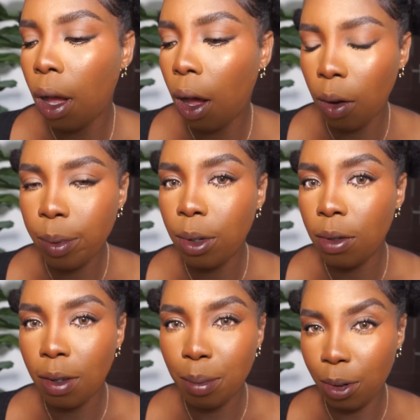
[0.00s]
Up
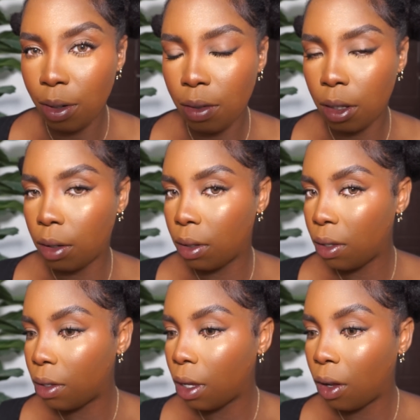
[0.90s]
close and personal, this
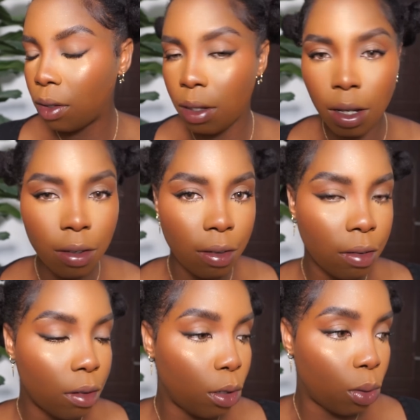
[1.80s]
is how the lashes
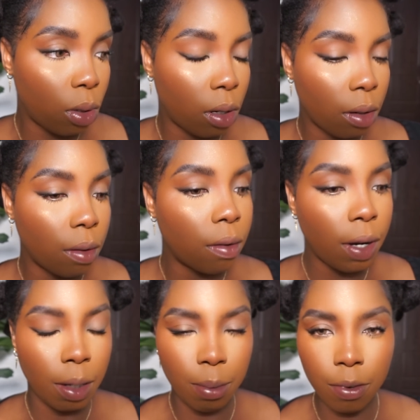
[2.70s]
look
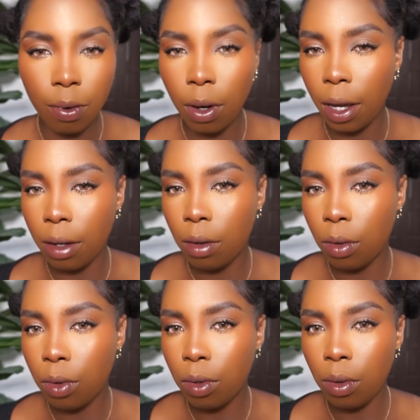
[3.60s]
right before I
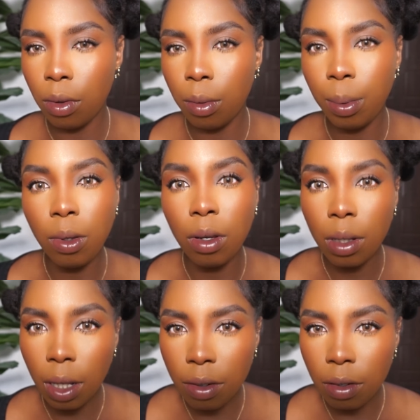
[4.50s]
go to put
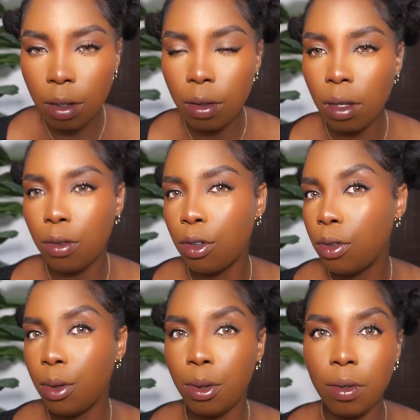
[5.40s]
on lashes,
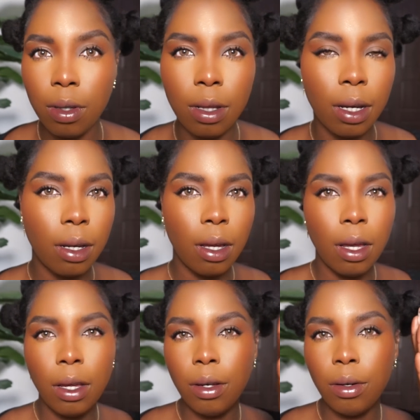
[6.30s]
just so you see that,
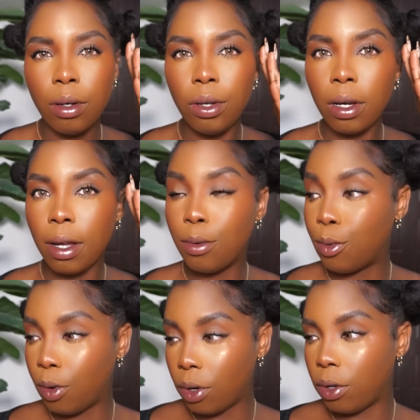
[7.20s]
you know, you
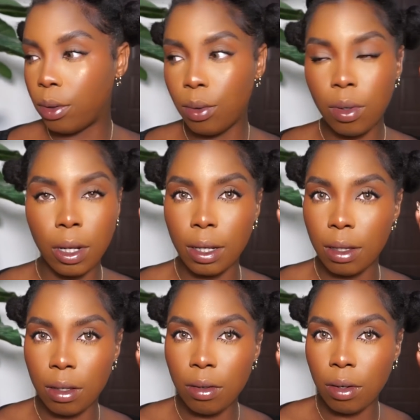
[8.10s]
can rock your look
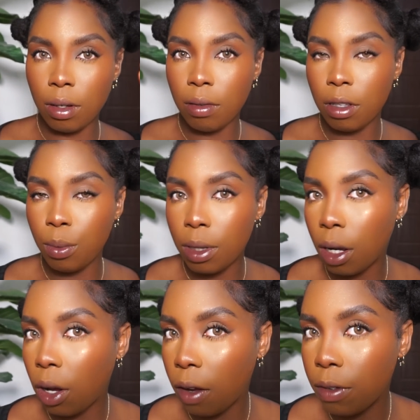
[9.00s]
like this honestly
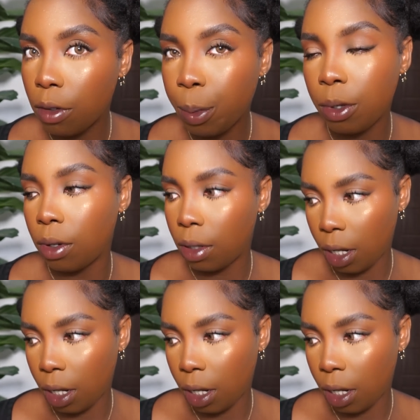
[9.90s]
without having to put on